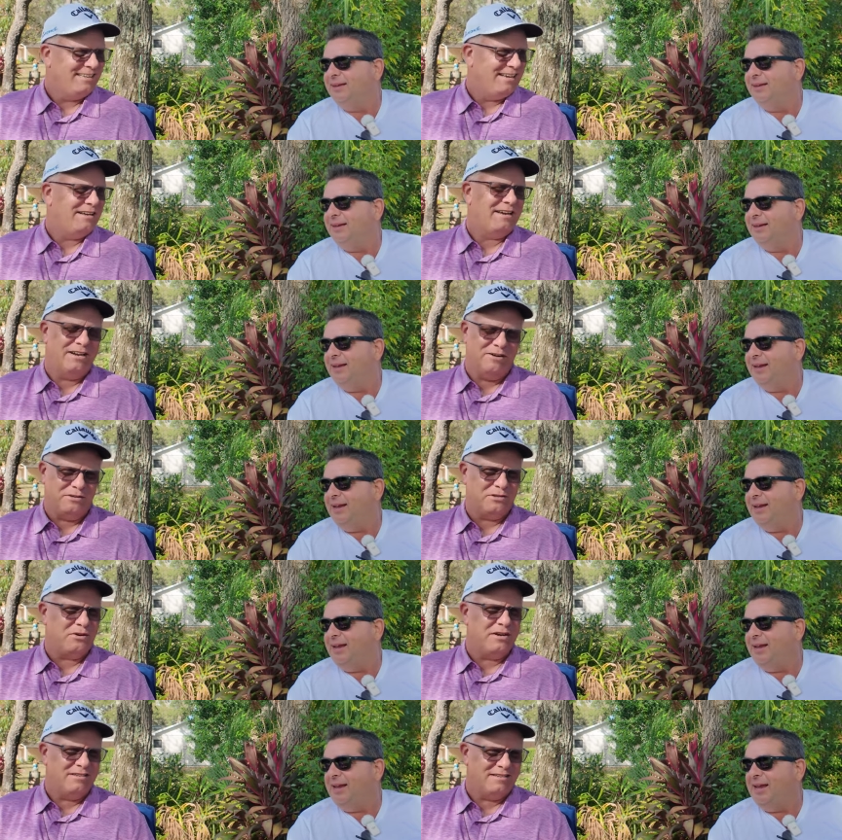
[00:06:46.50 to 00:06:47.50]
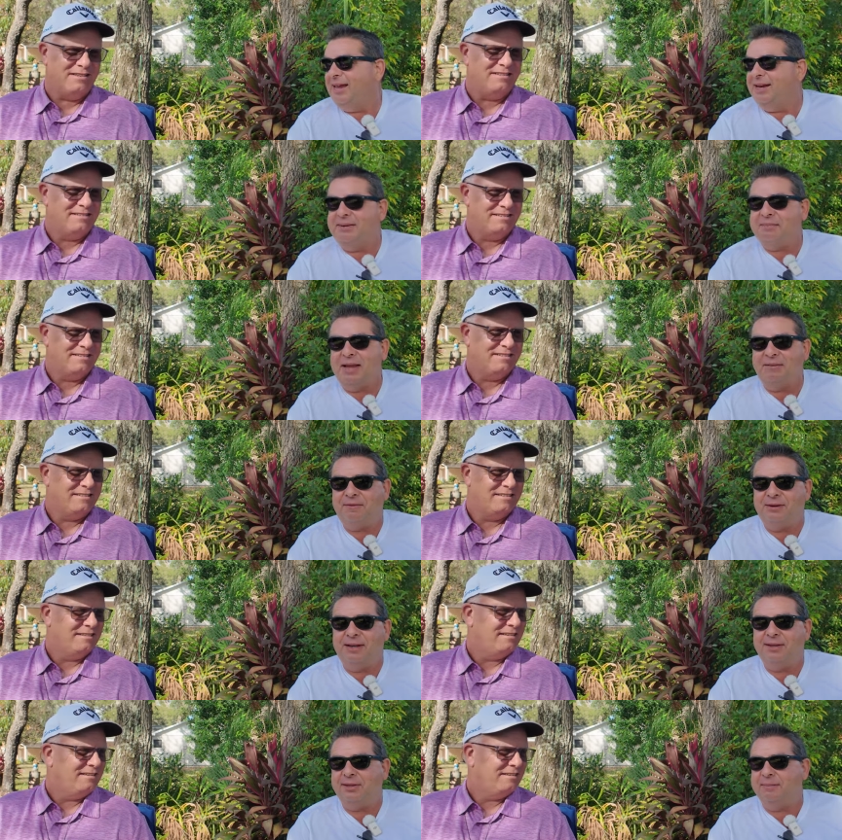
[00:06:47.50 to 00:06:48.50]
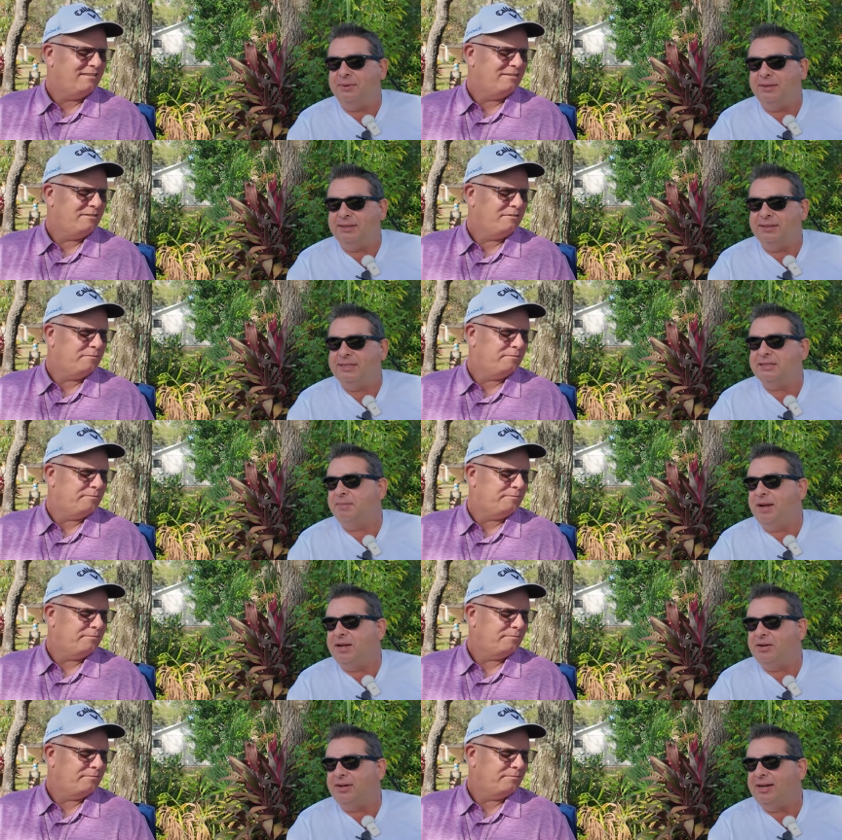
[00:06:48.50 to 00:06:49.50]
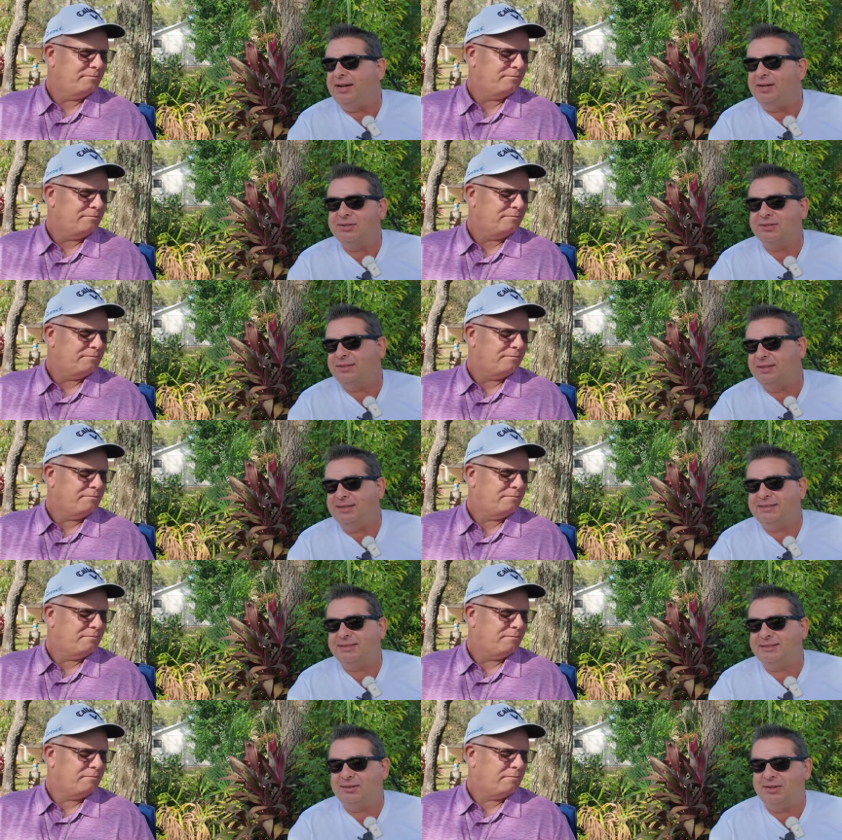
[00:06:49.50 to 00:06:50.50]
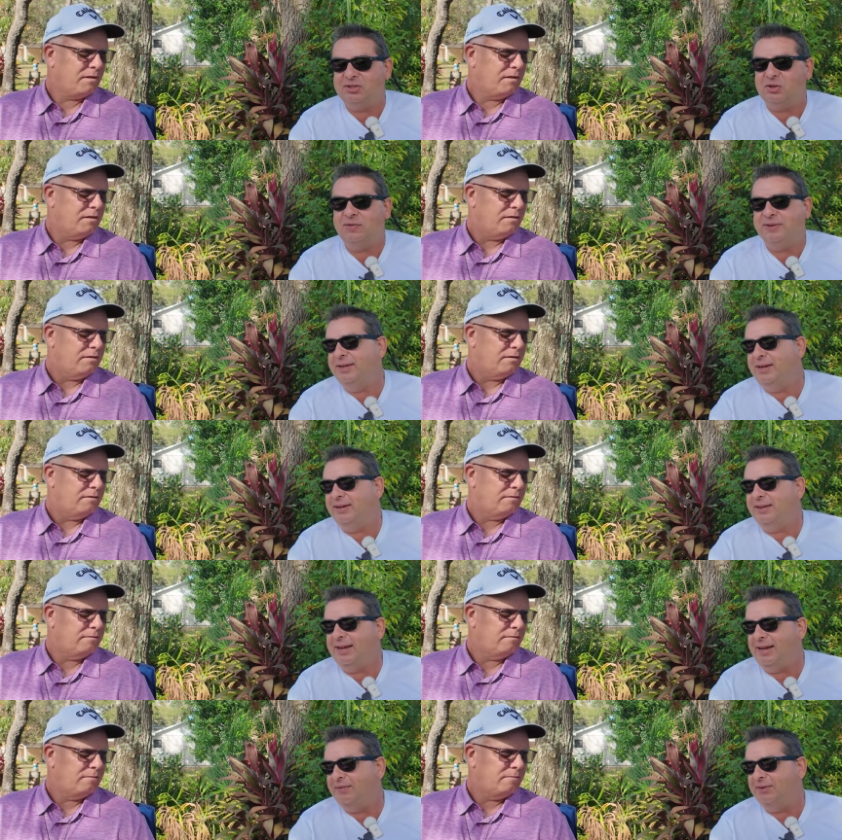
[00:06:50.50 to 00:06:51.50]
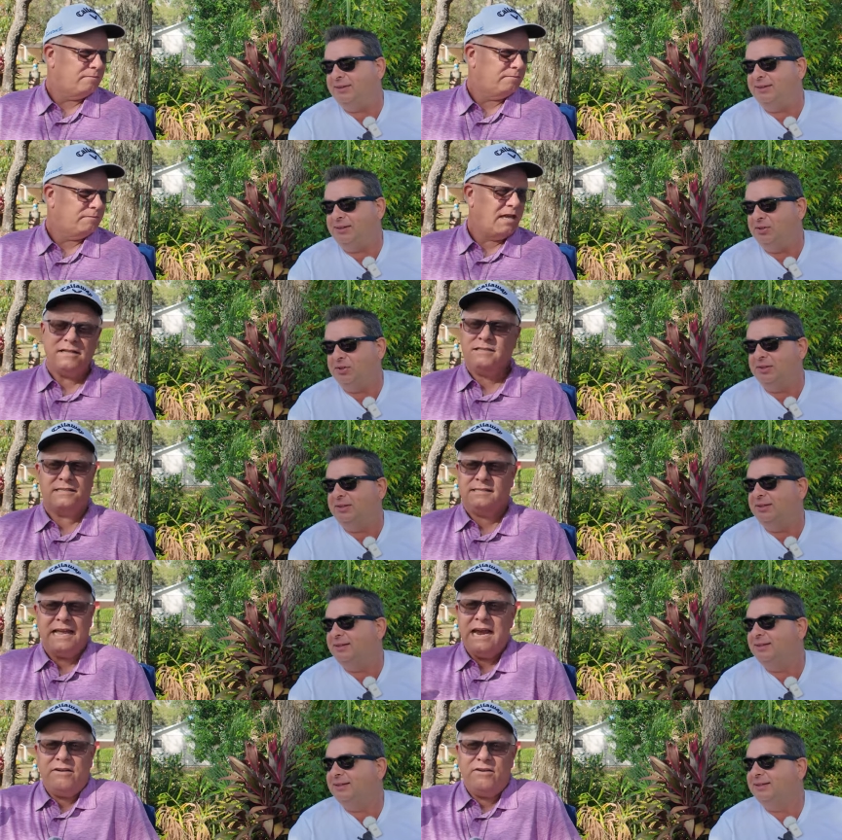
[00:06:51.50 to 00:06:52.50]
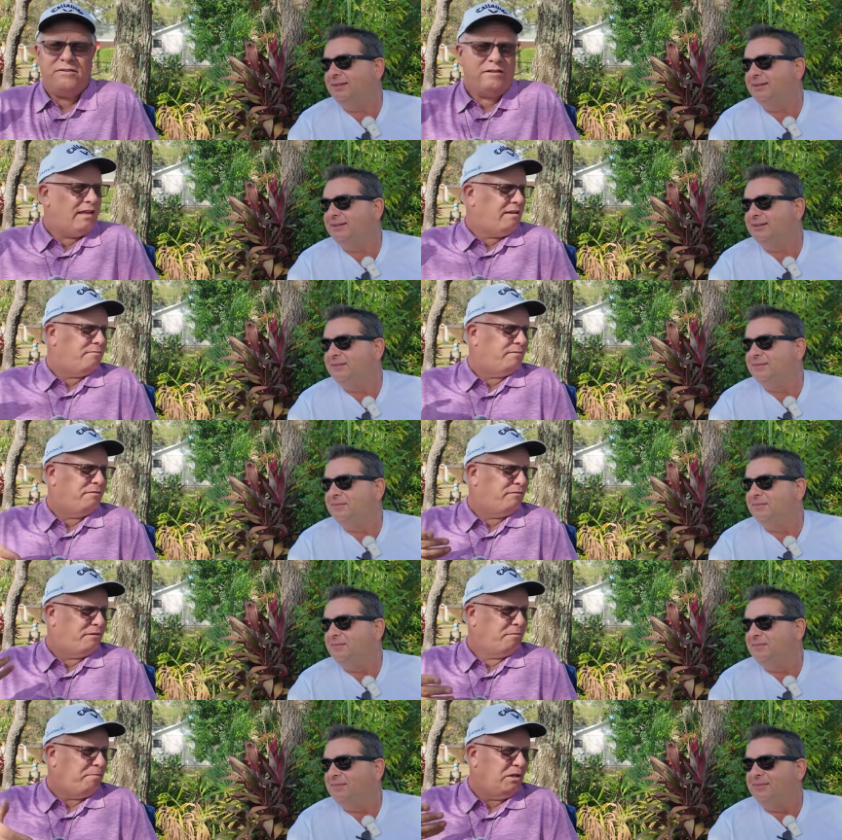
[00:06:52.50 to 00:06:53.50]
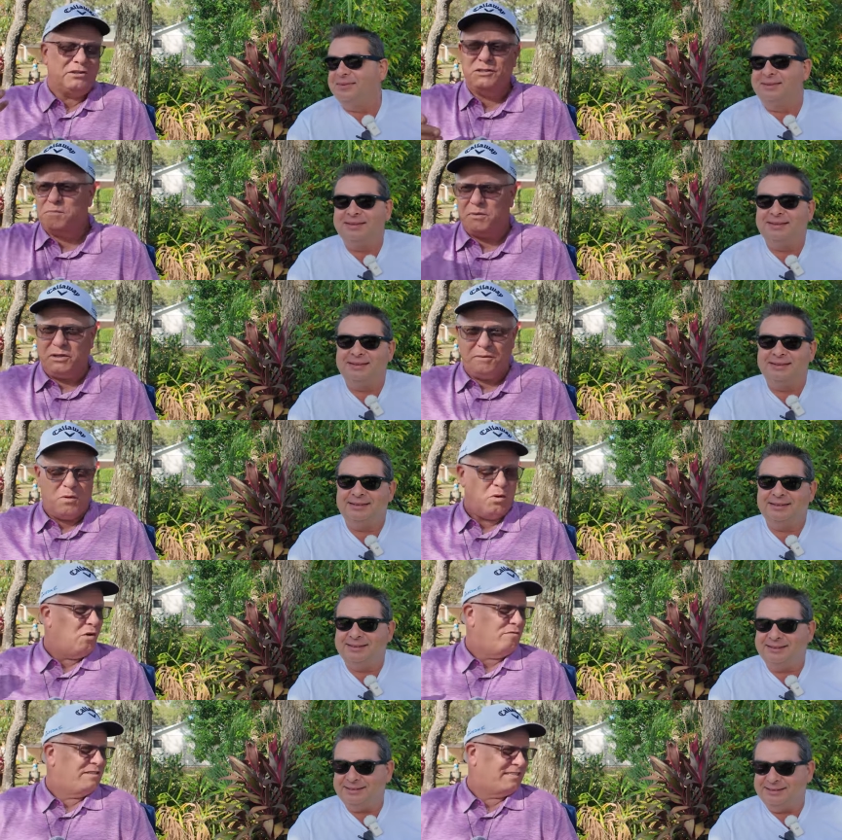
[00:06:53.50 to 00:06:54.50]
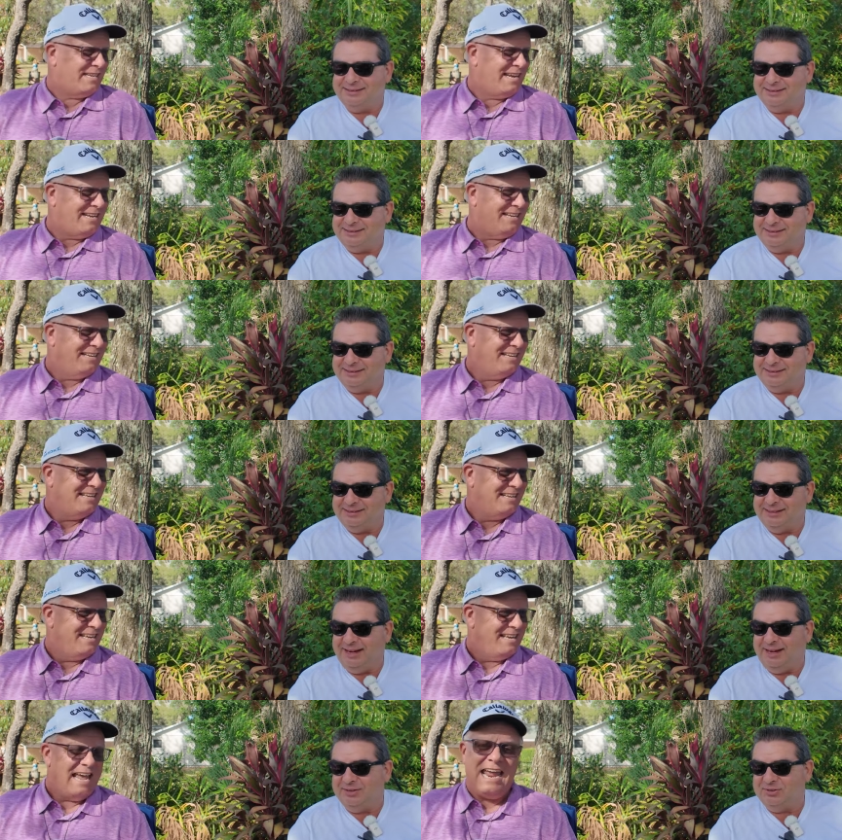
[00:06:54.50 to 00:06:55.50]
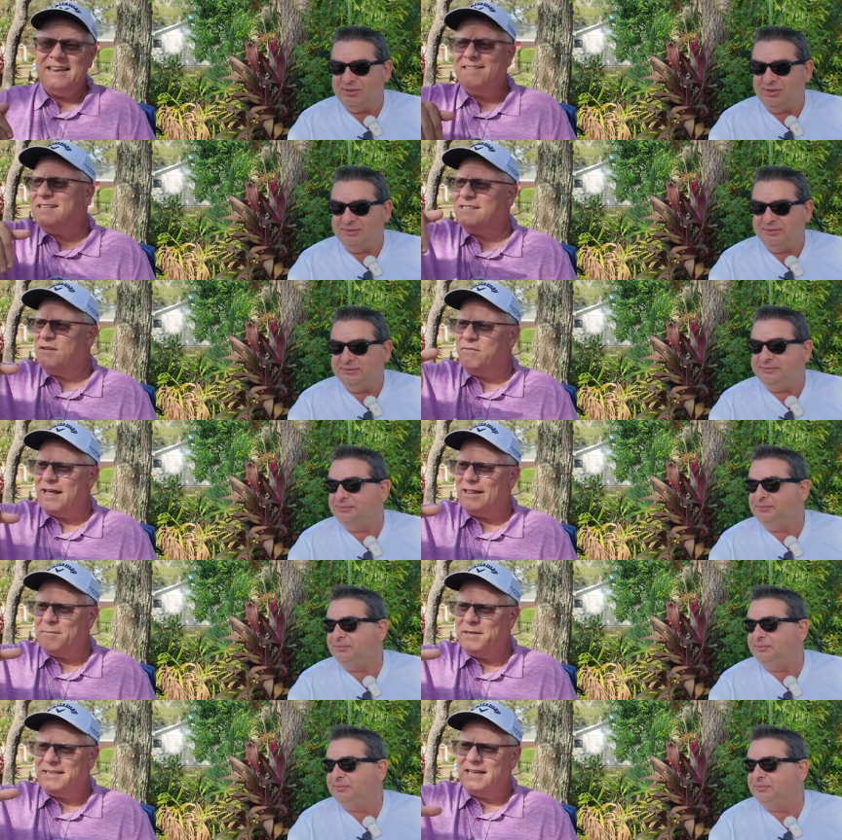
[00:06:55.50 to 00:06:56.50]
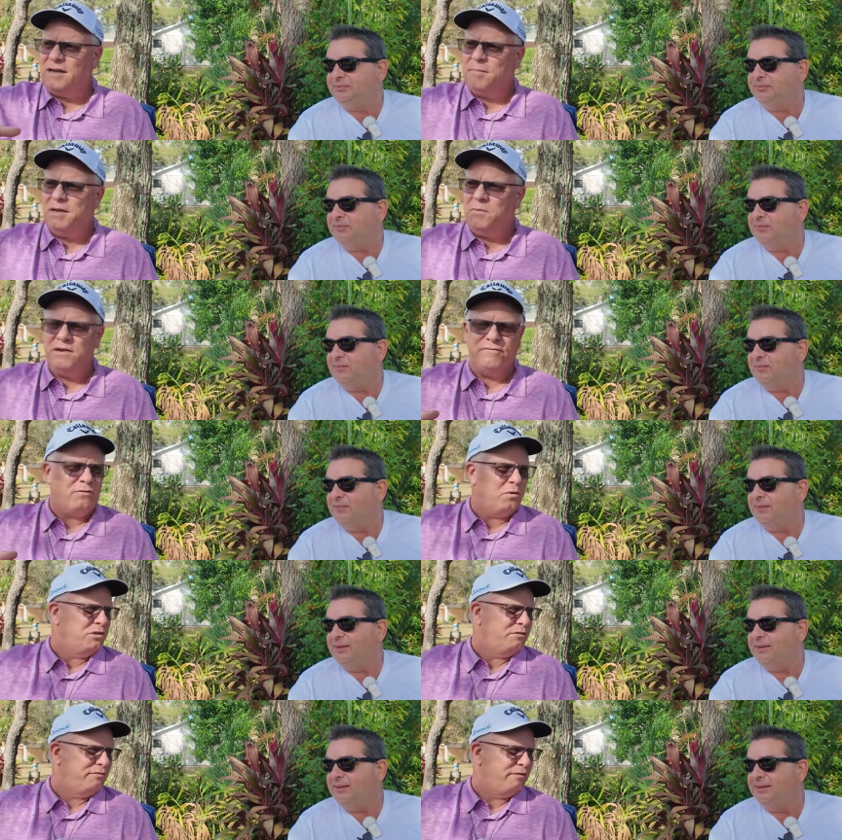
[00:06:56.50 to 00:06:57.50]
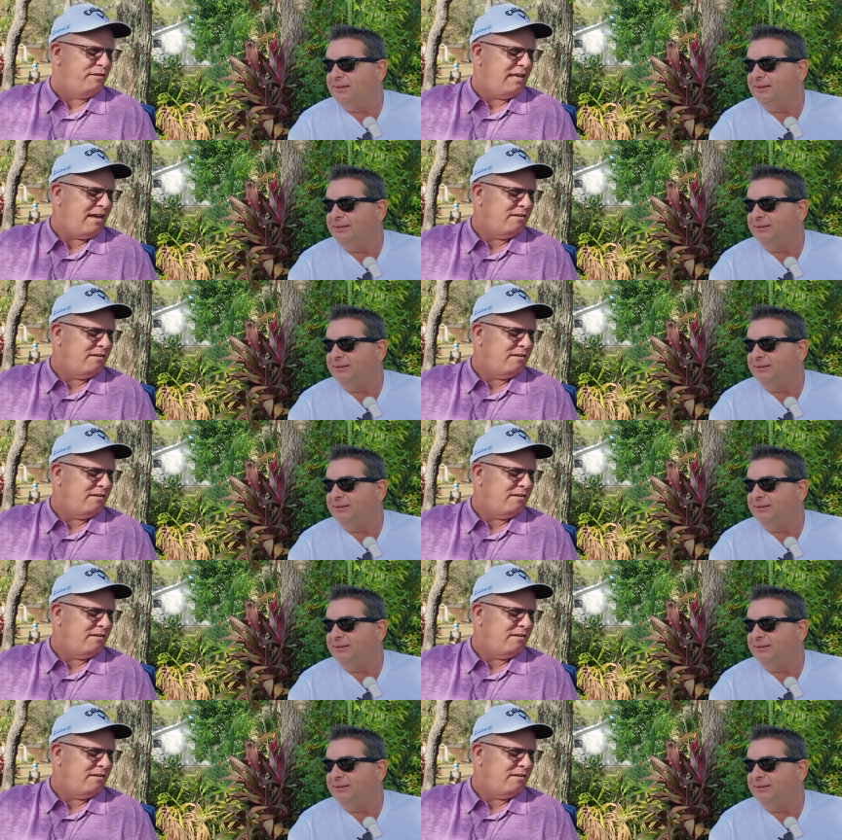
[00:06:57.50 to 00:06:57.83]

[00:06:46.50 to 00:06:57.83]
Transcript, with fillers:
Speaker 1: Yeah, I know it's crazy. And not for nothing, but this model house, it's it's over there. They have it. It's
Speaker 2: standard. Like the builders build them all over the state.
Speaker 1: Yeah. So. In this
Speaker 2: development that I'm in, we have 450